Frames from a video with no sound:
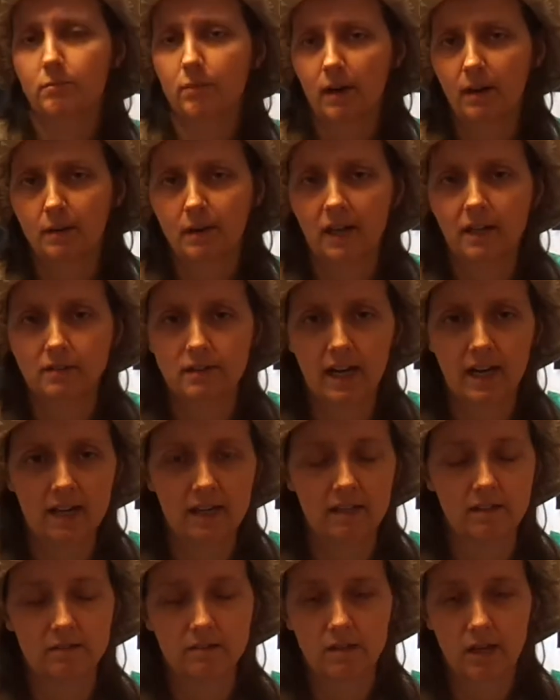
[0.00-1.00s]
probably not track
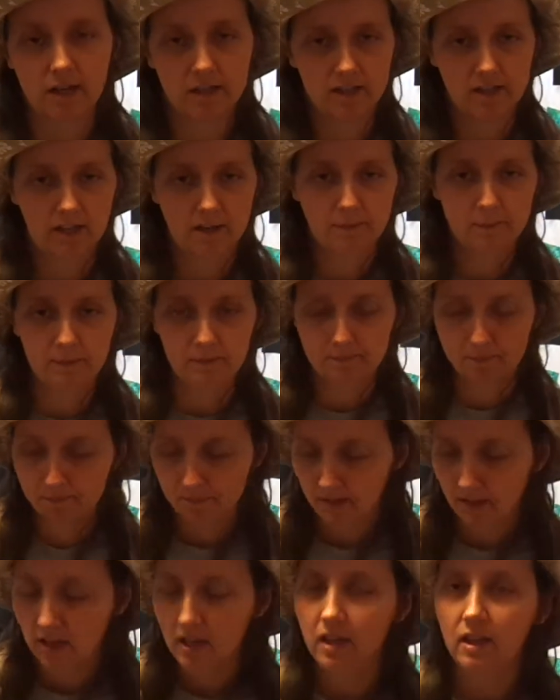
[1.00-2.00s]
and soccer yet, but
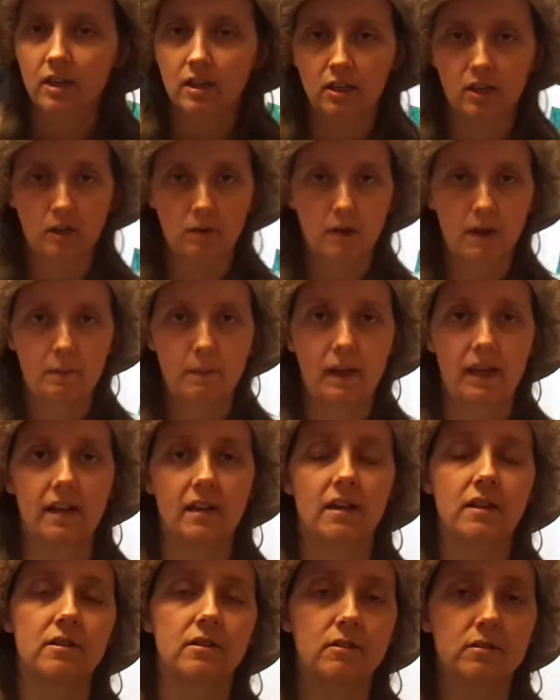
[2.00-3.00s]
you know what I mean.
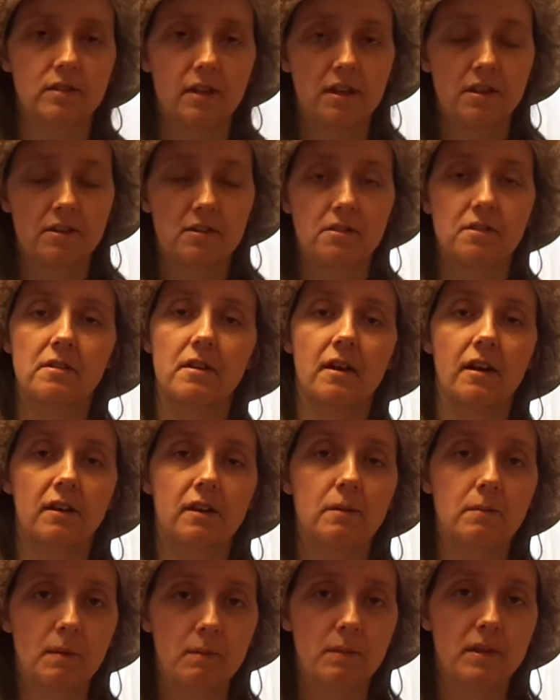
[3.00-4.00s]
Those other
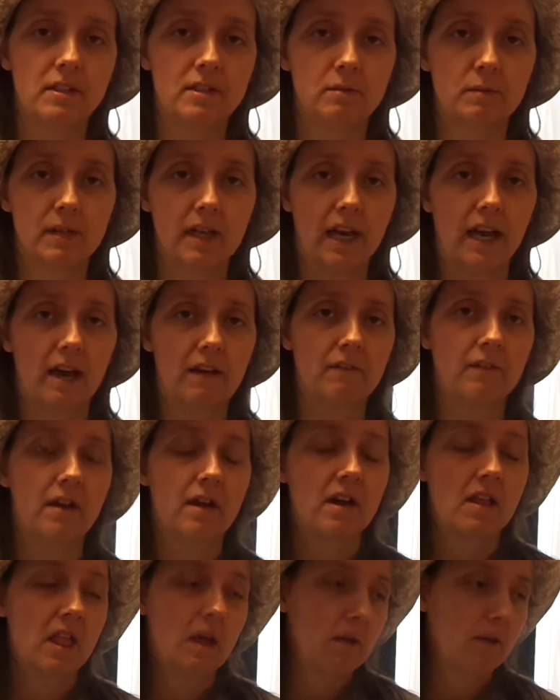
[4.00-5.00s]
commitments that we have
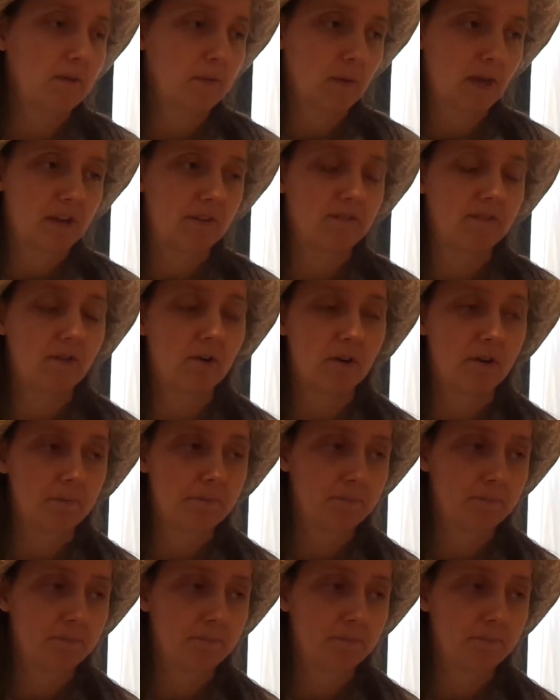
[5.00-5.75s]
to wait for.